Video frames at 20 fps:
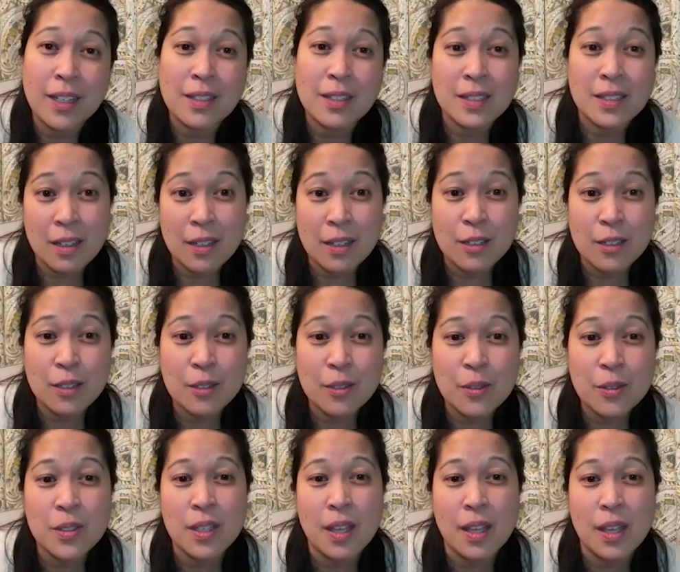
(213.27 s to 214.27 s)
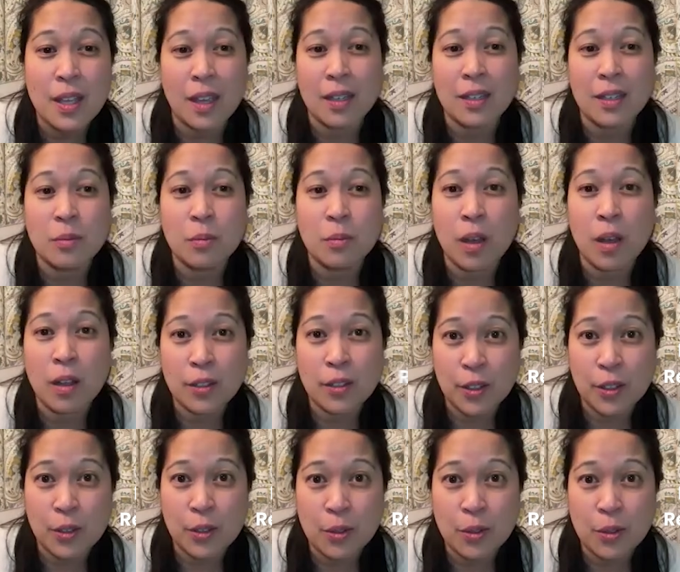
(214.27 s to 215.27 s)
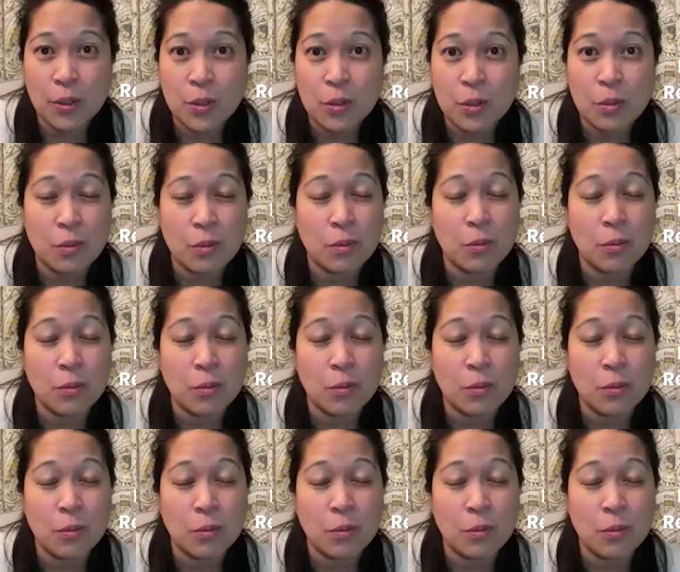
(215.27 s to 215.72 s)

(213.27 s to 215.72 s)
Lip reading: cells and molecules